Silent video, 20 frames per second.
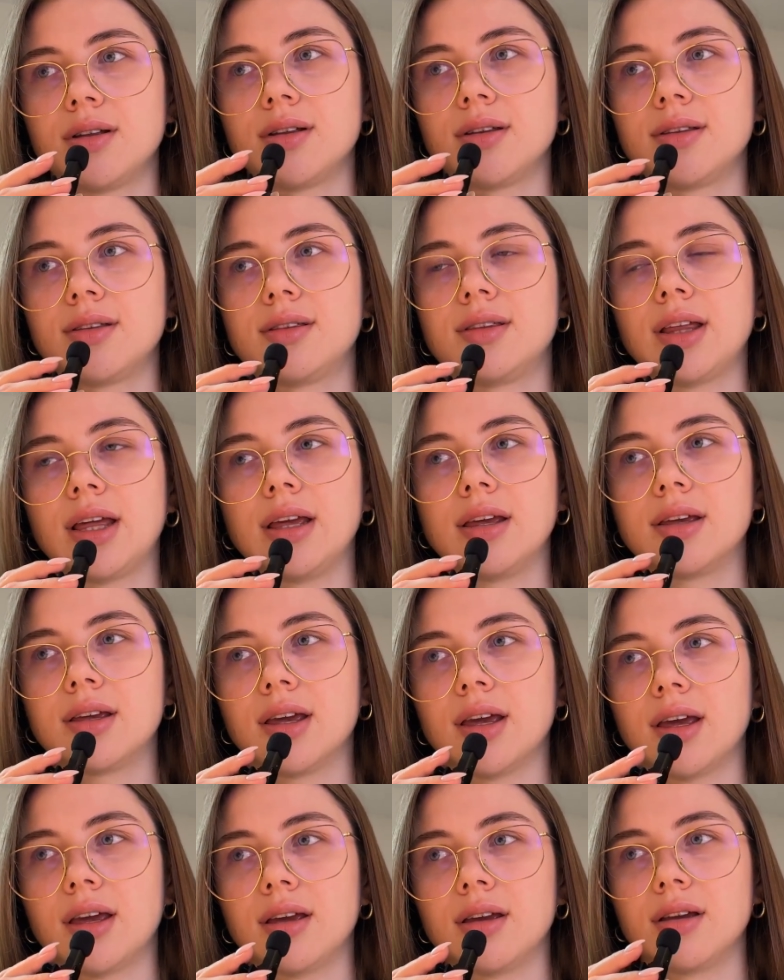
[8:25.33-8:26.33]

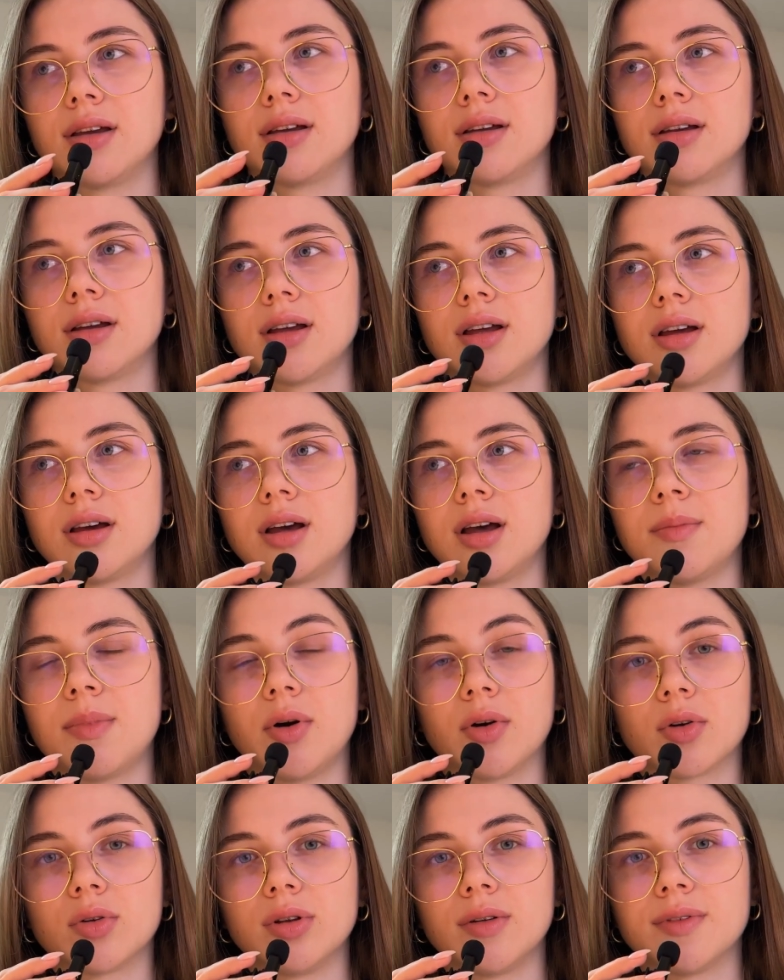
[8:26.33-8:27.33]
thinking
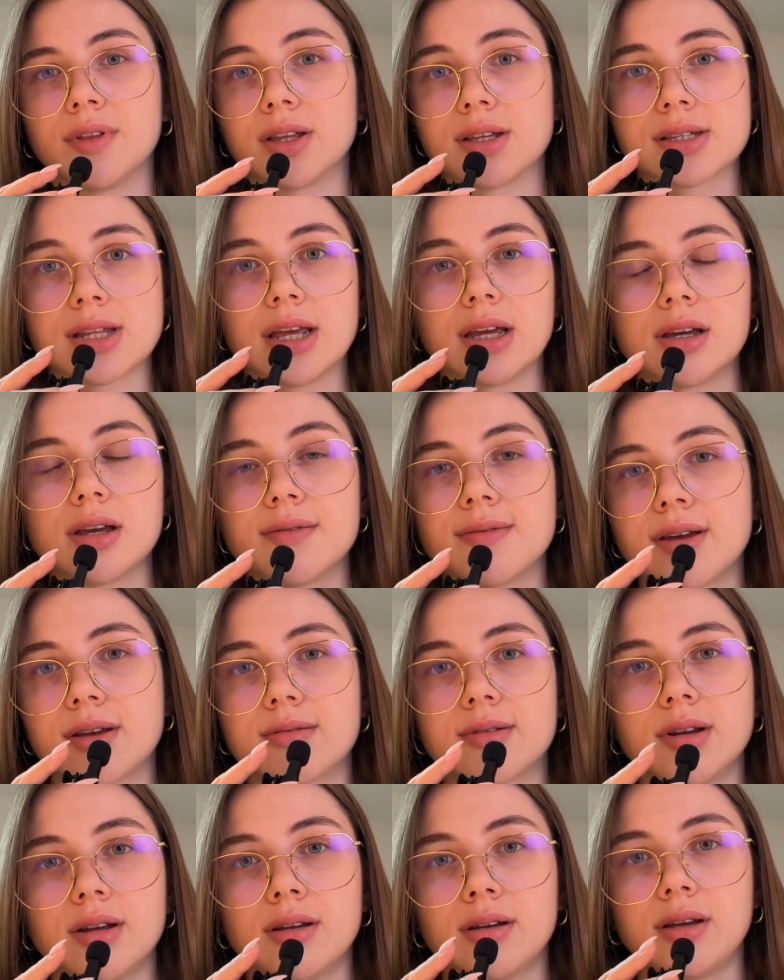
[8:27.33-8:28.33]
about all of this. Like if
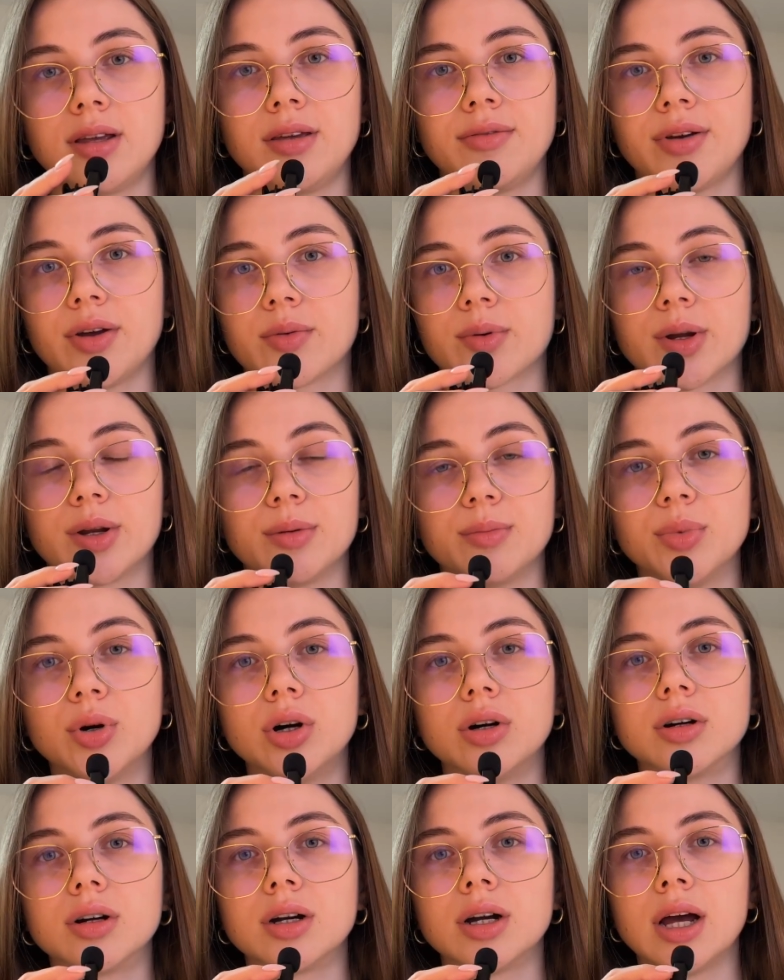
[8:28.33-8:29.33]
I read a
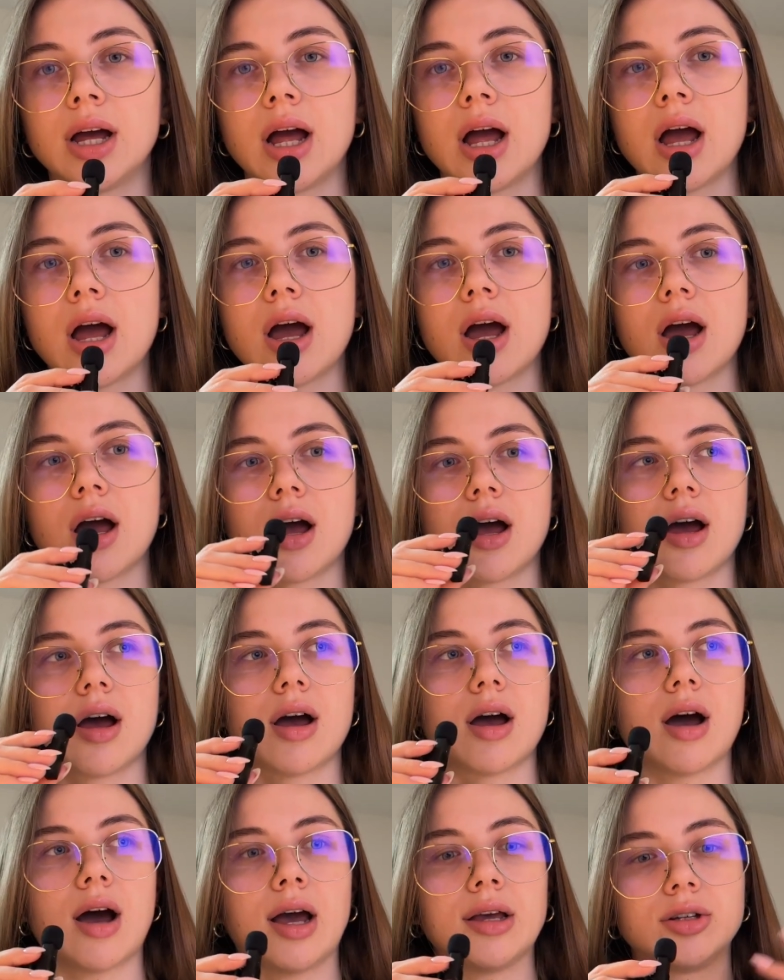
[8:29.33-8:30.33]
book,
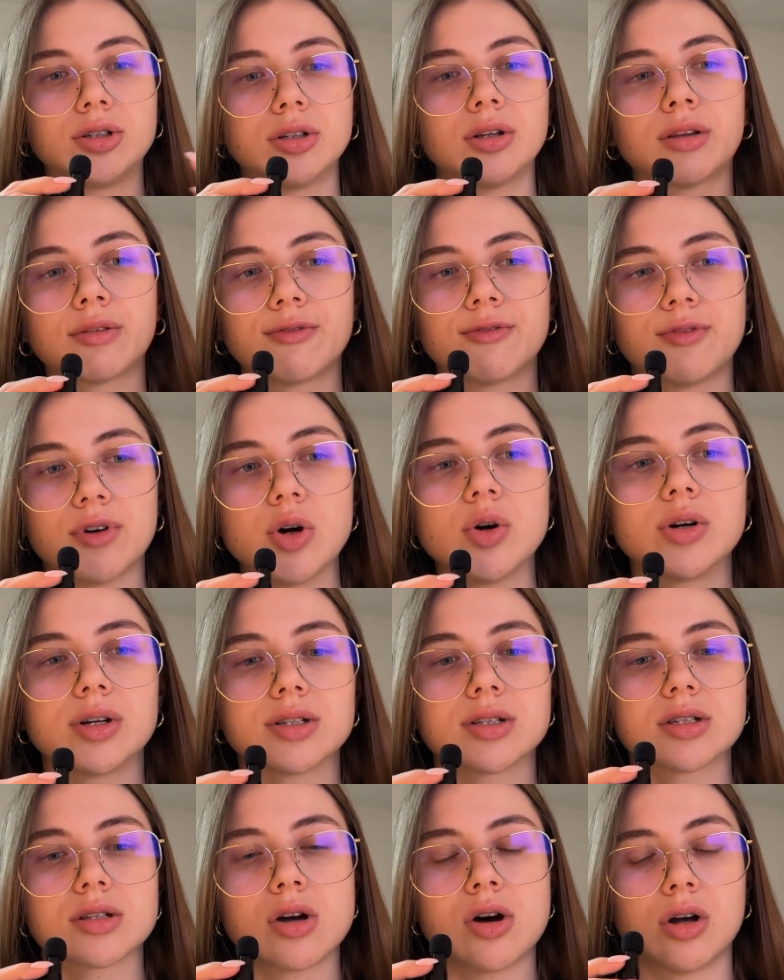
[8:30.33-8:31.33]
I couldn't
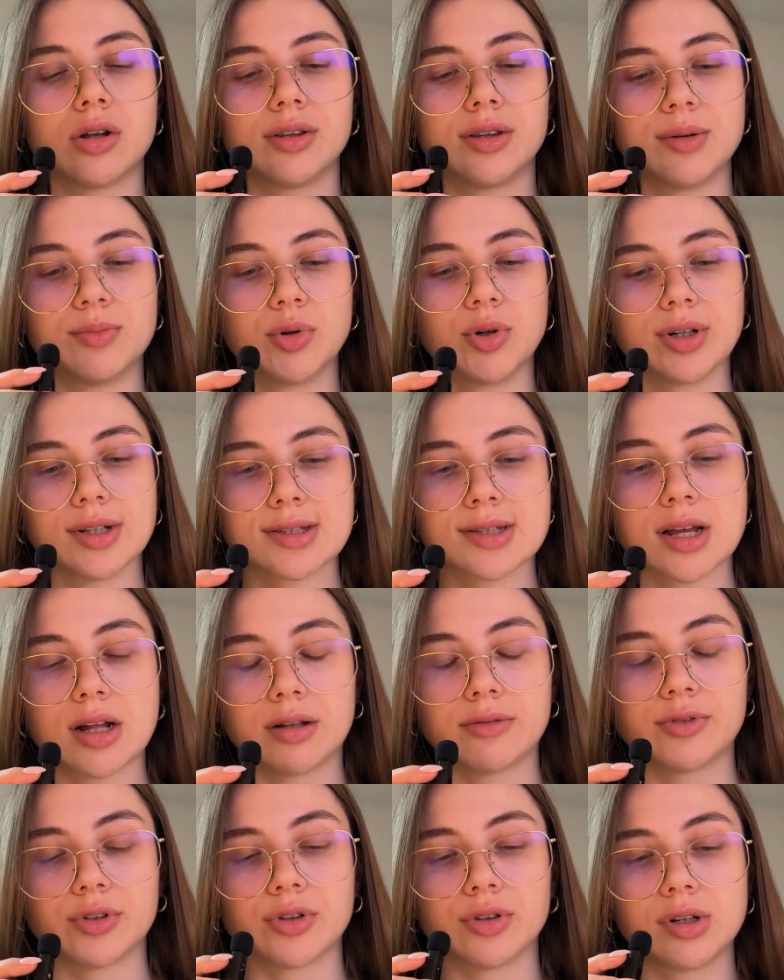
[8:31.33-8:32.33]
focus on the book
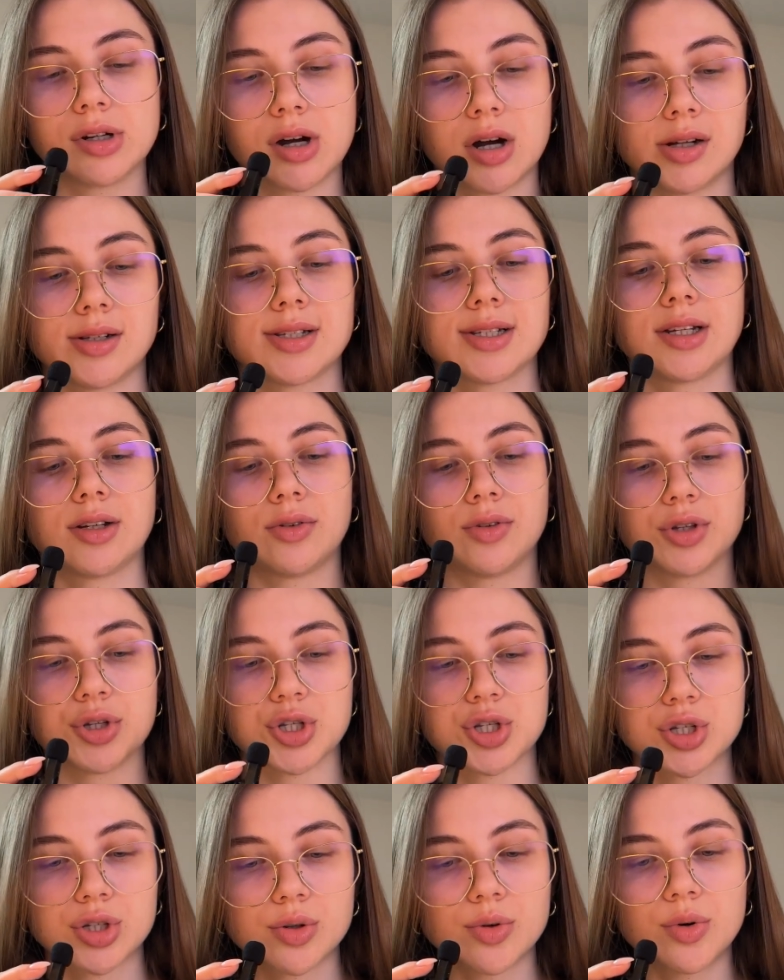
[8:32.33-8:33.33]
itself, on the content, on the
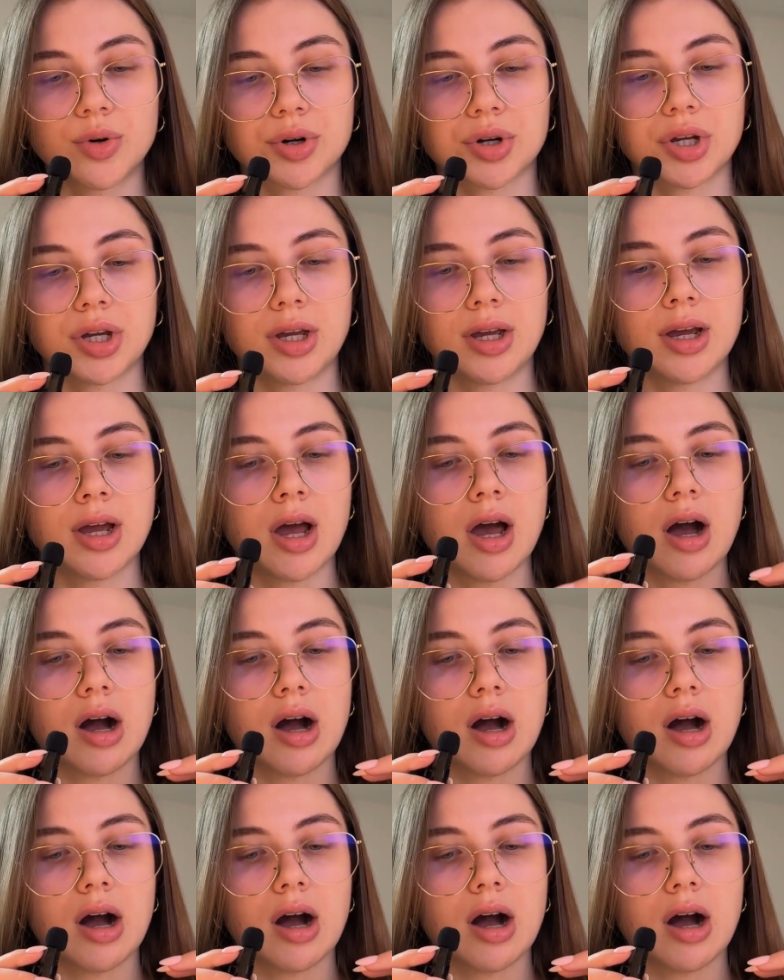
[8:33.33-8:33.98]
story.